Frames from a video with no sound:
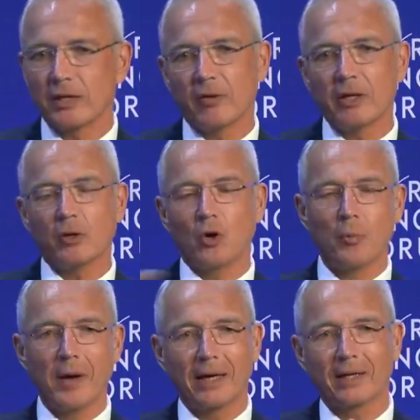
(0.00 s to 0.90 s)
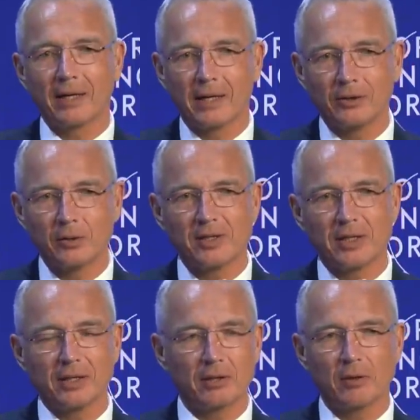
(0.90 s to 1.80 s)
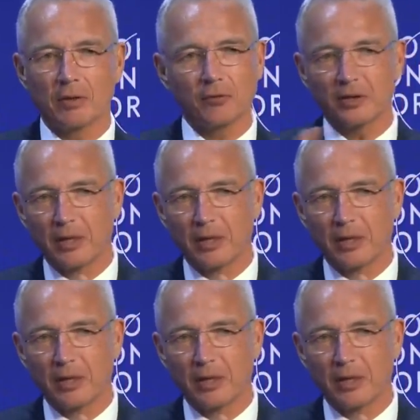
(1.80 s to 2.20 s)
And when you go back and you said it roughly